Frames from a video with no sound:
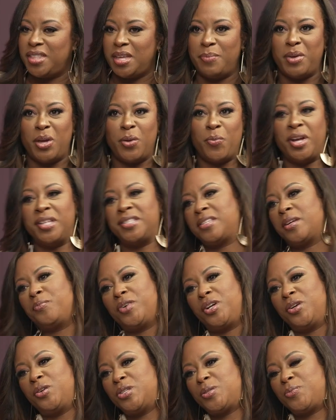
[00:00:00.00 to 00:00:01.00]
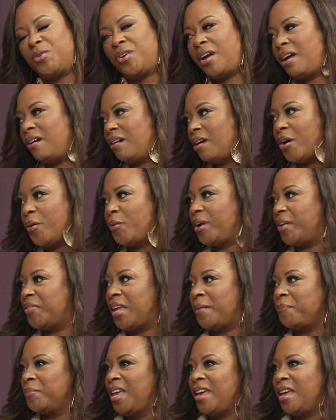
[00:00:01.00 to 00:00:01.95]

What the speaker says: They may want someone who's more outgoing.